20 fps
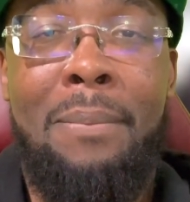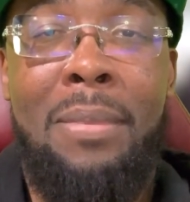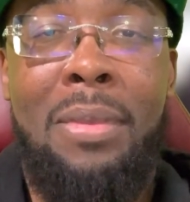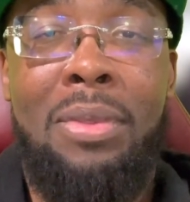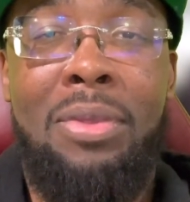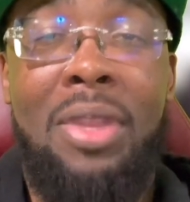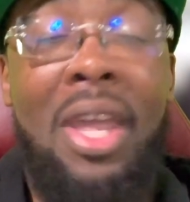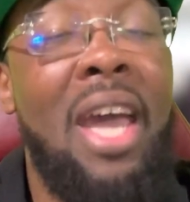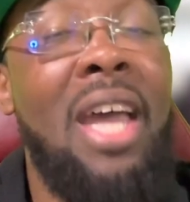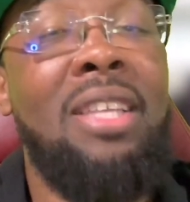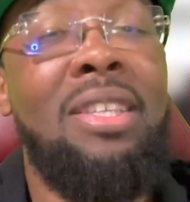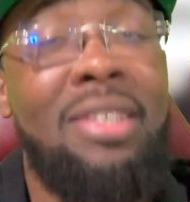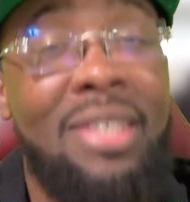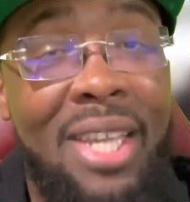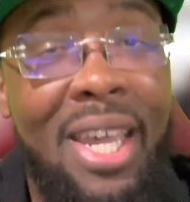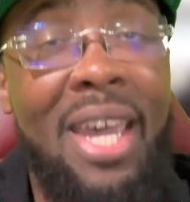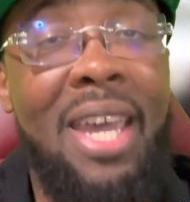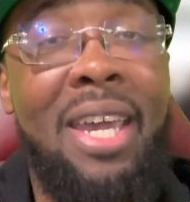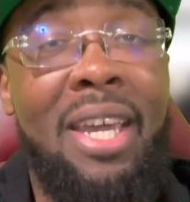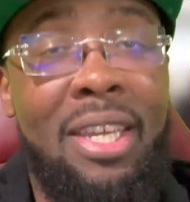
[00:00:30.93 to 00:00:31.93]
That
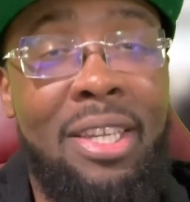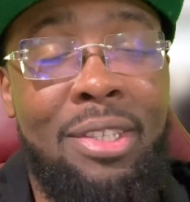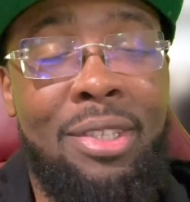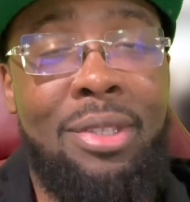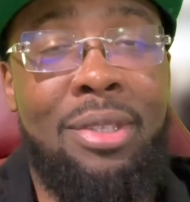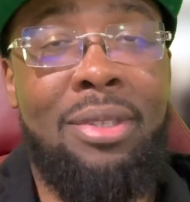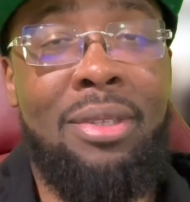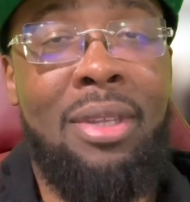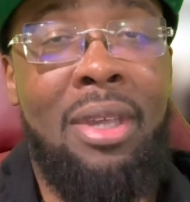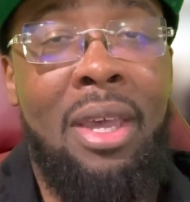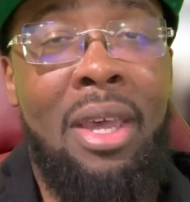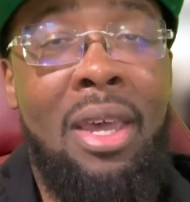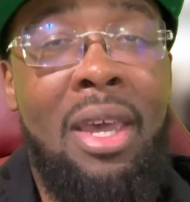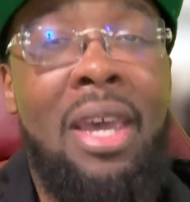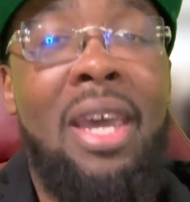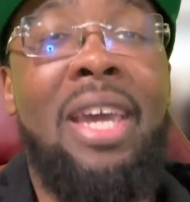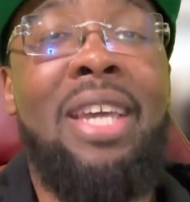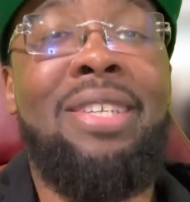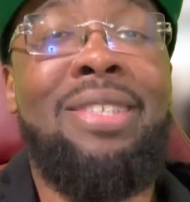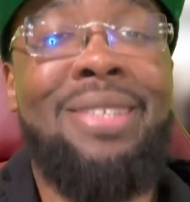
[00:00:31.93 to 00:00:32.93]
text
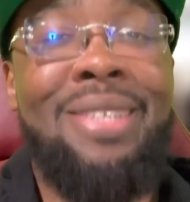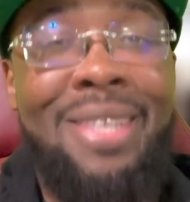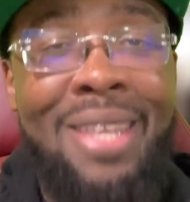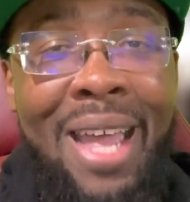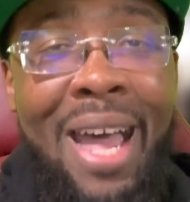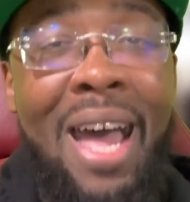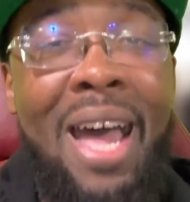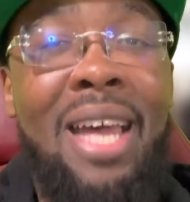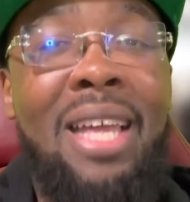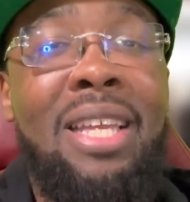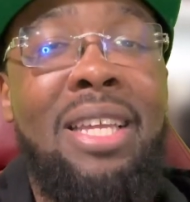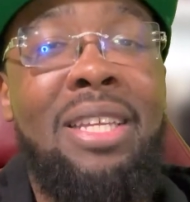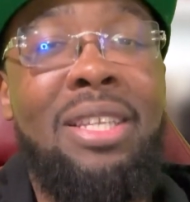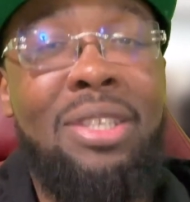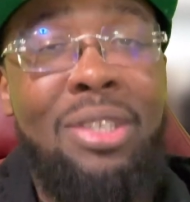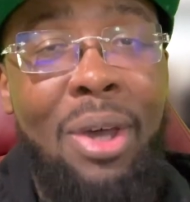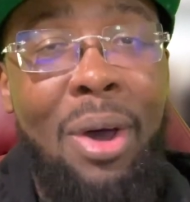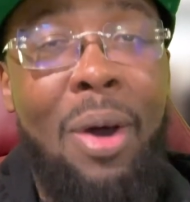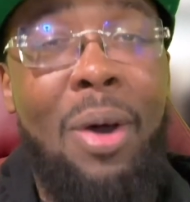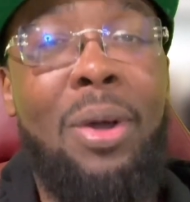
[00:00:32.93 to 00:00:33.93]
is not
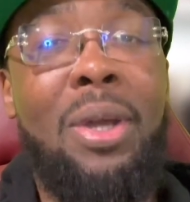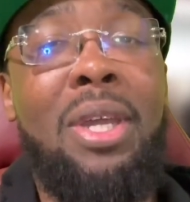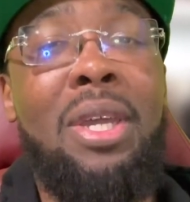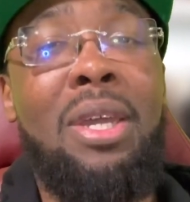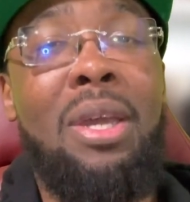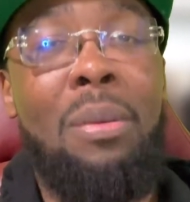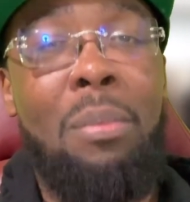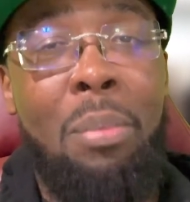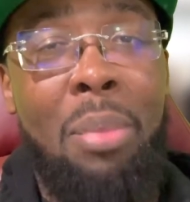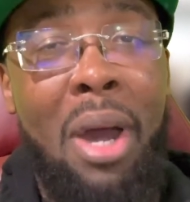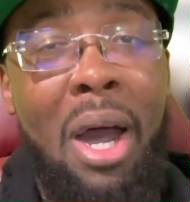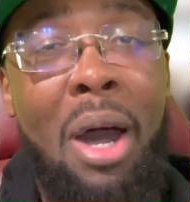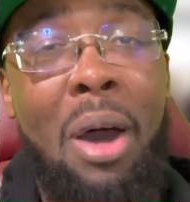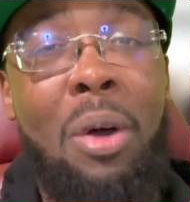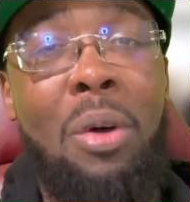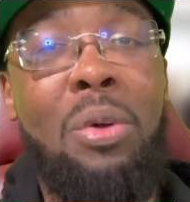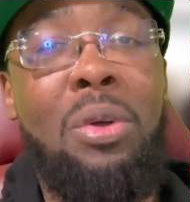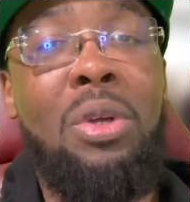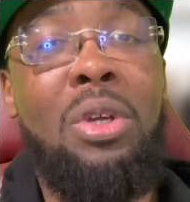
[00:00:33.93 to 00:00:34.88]
talking about